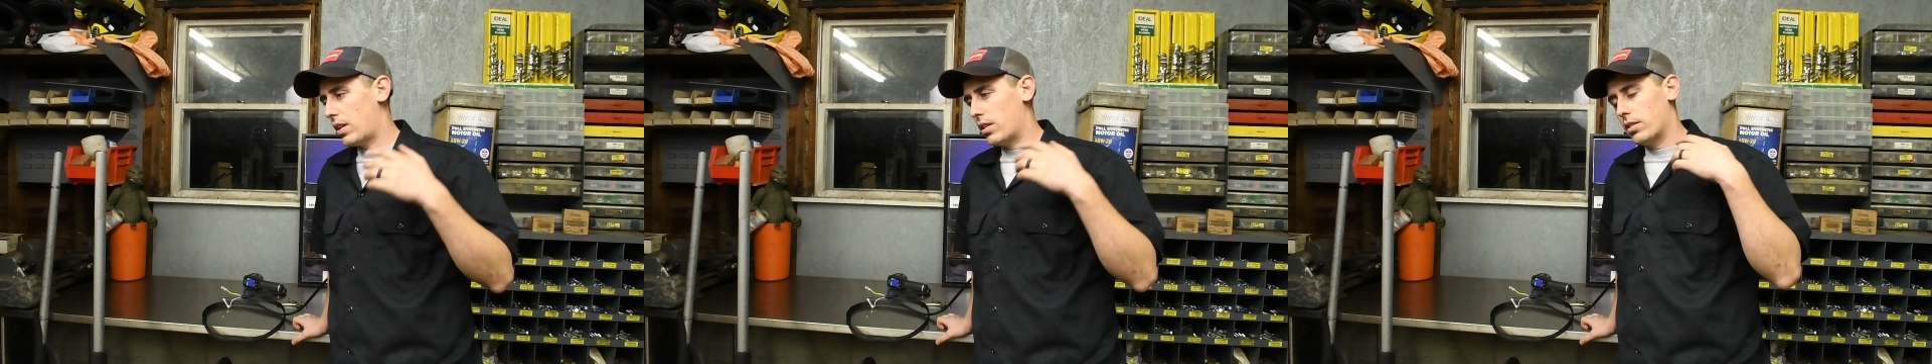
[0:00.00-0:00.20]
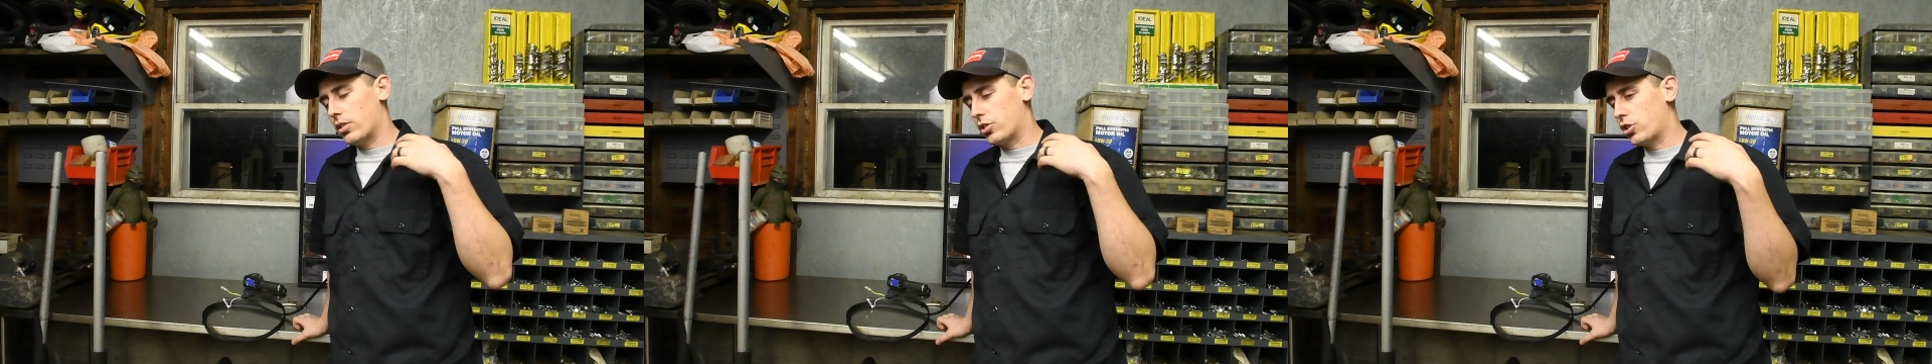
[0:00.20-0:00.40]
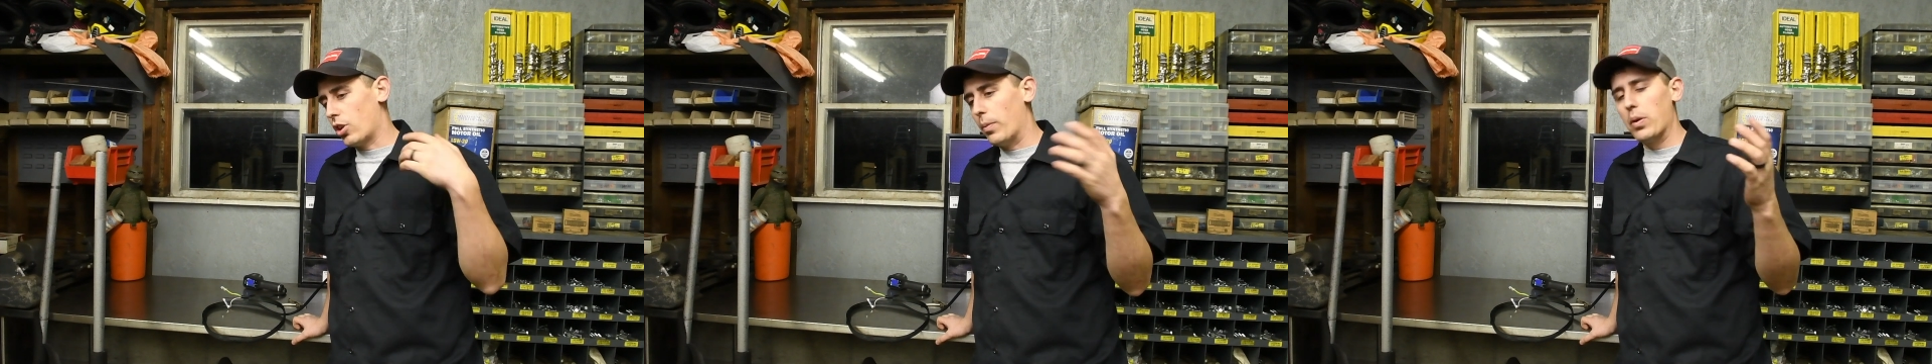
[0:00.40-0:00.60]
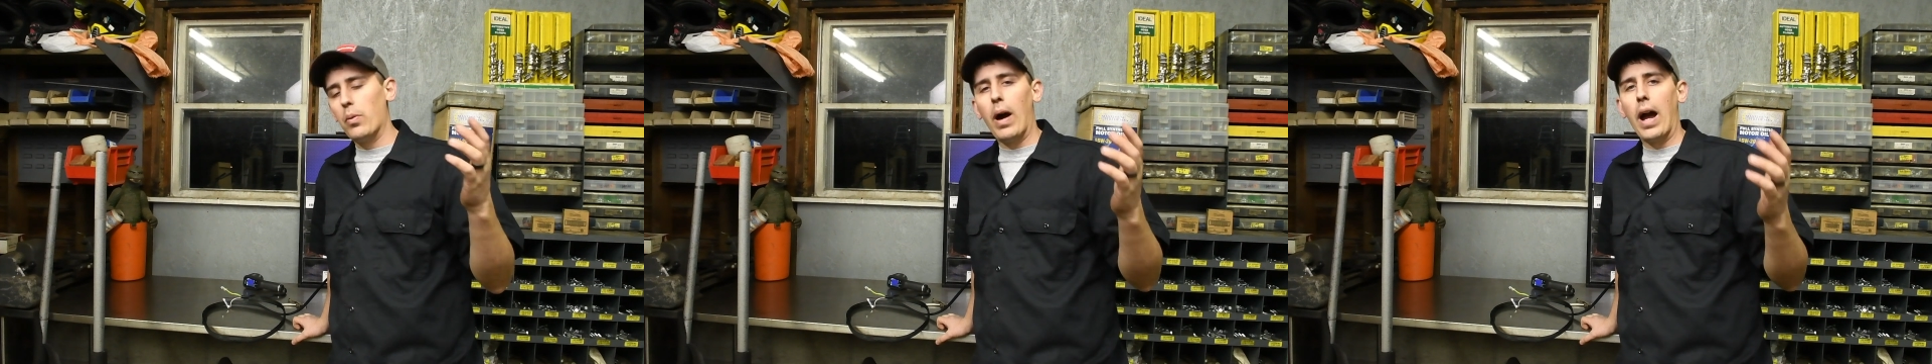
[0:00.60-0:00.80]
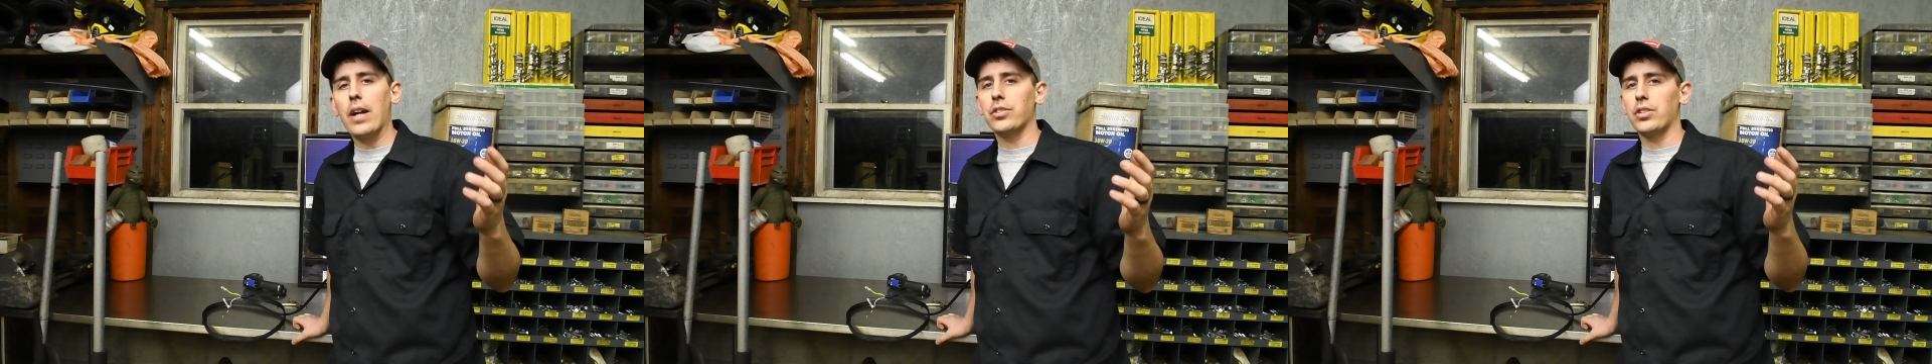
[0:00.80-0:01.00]
there's so many
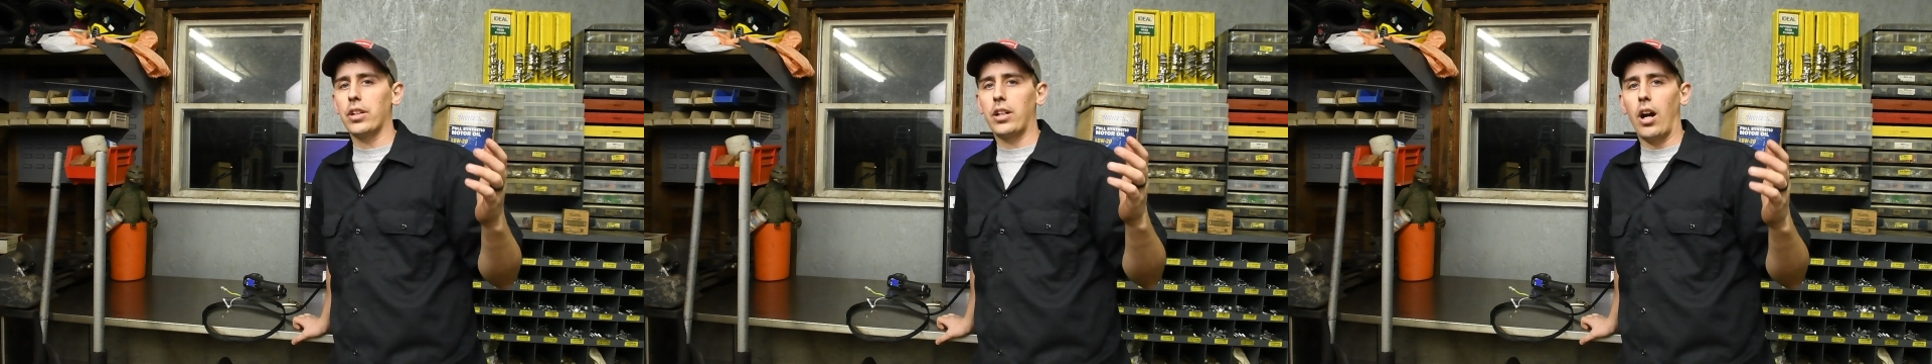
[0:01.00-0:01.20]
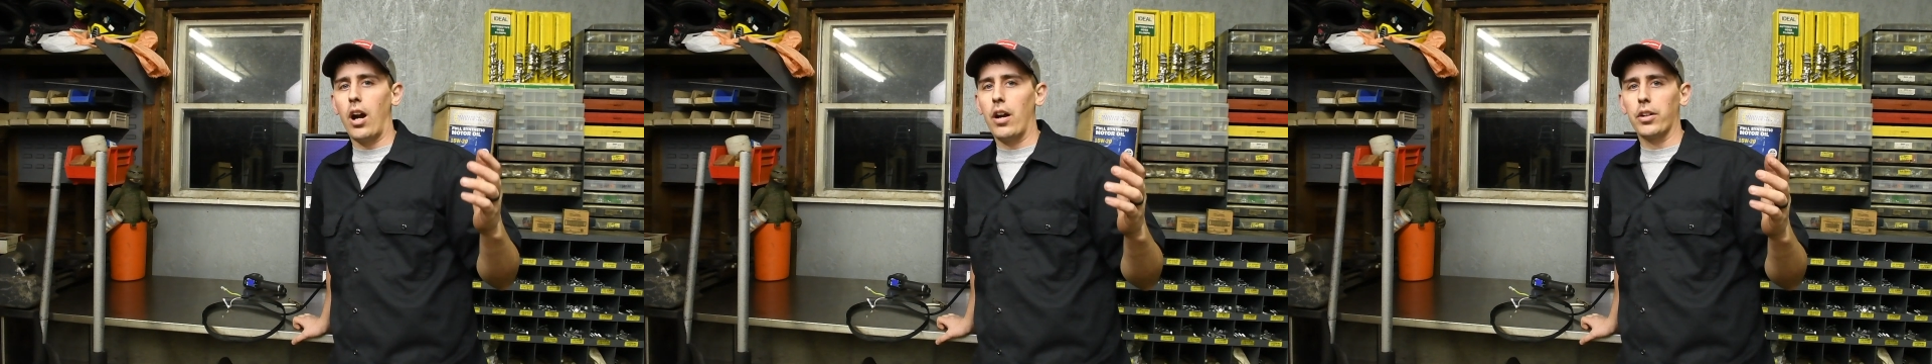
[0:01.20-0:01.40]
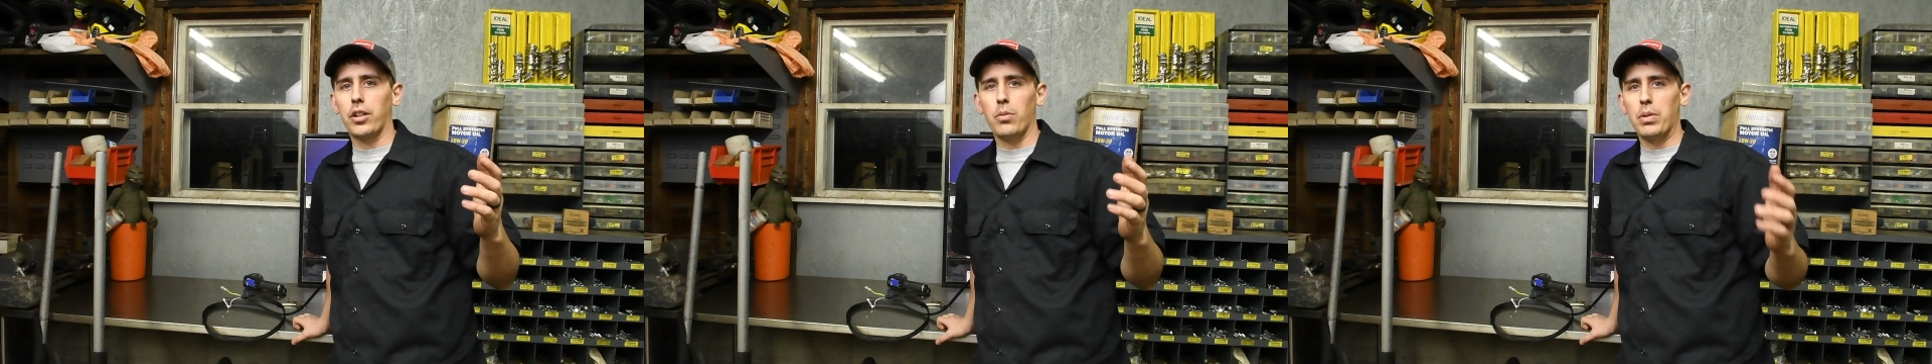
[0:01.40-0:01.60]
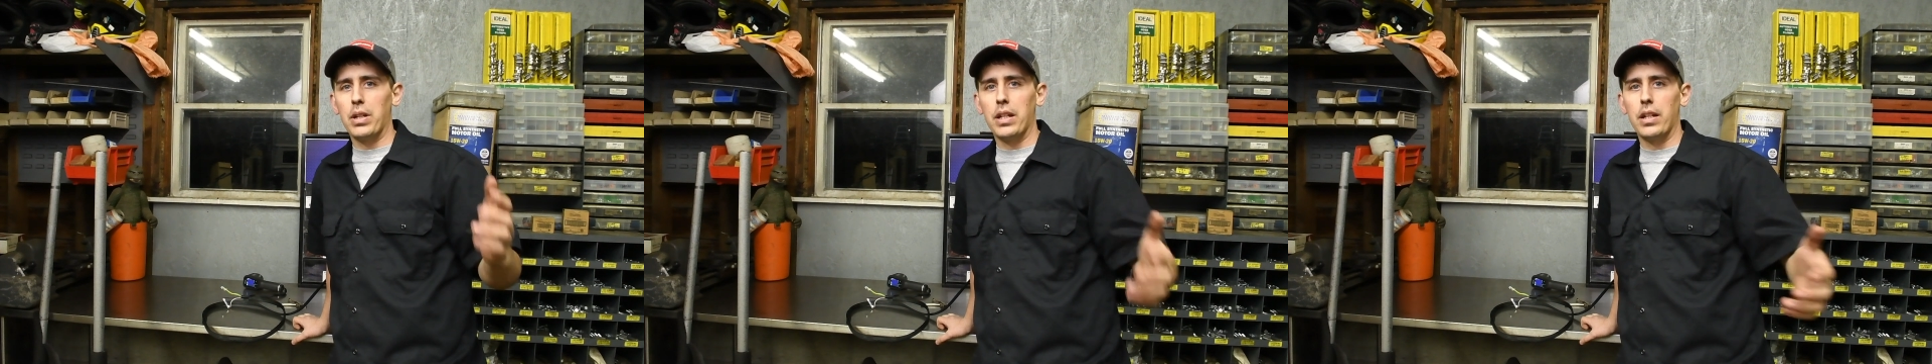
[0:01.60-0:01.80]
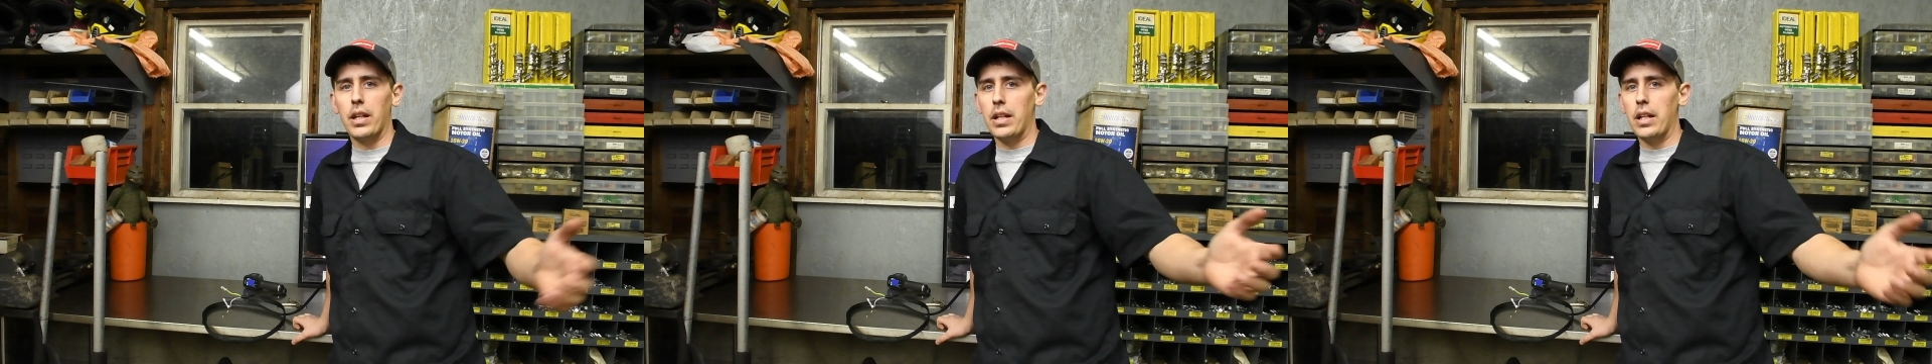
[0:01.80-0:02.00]
wires in a car, it could be